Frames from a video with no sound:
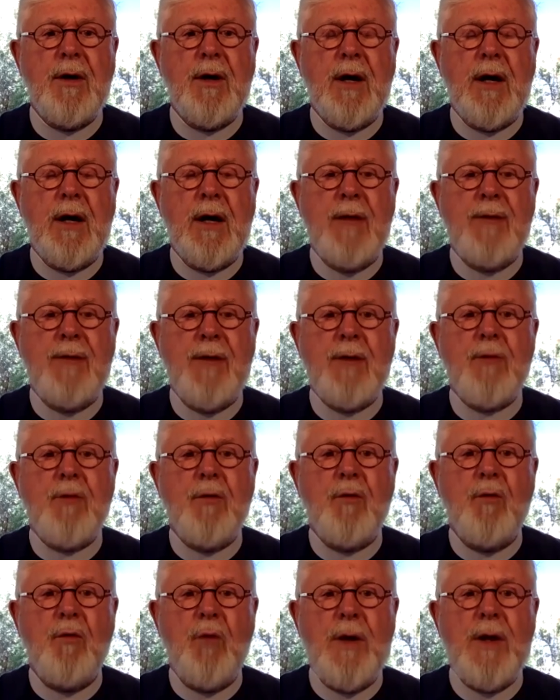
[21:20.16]

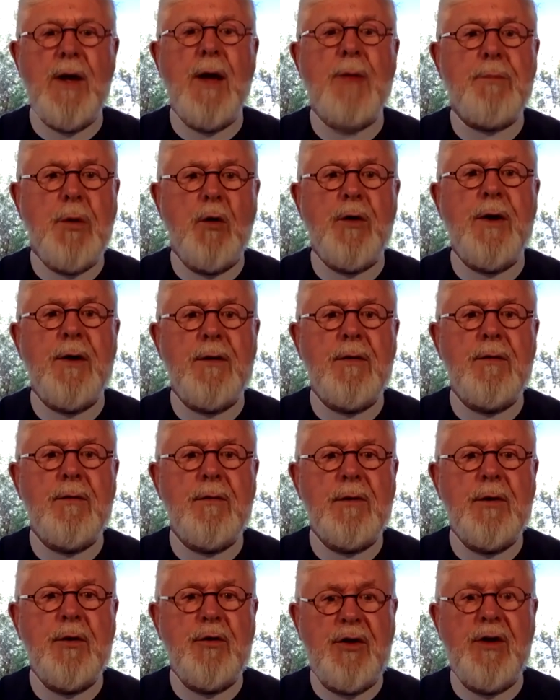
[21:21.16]
that we had put in
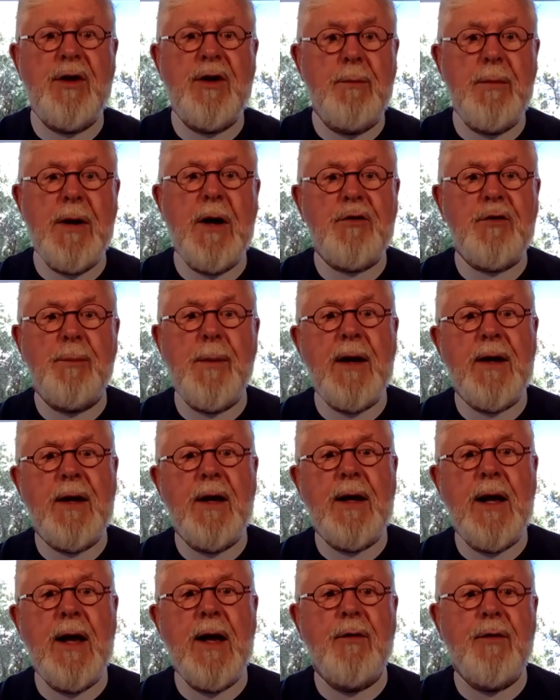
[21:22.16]
Lucina Mount's bank
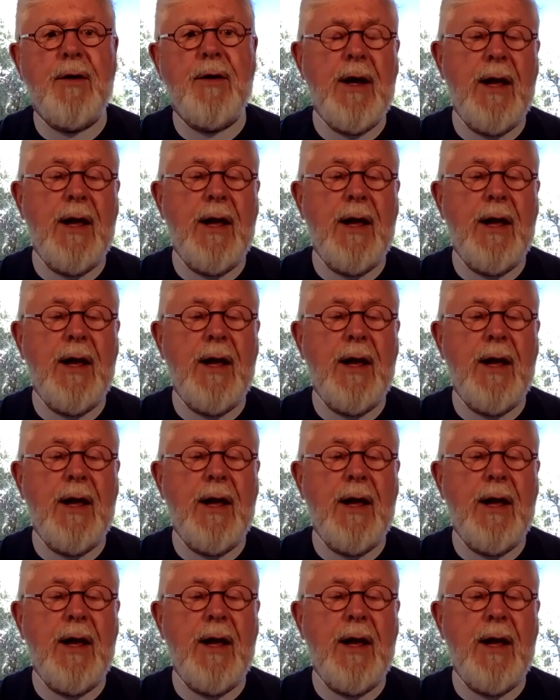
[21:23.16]
account.